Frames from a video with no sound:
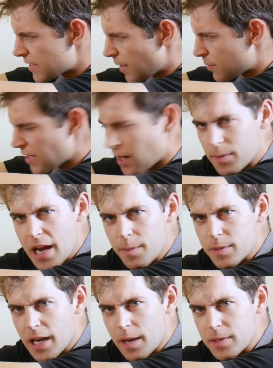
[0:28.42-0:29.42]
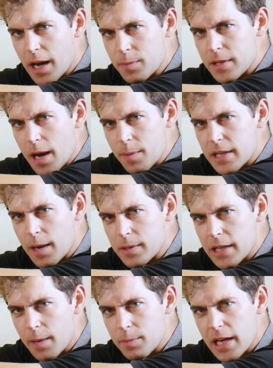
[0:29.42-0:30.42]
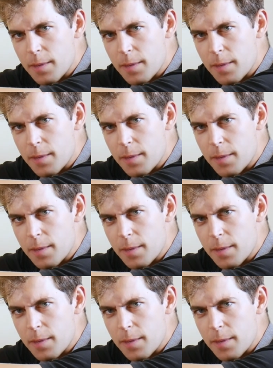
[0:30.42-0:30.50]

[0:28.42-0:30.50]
tap, tap, tap, tap, tap, tap, tap, tap,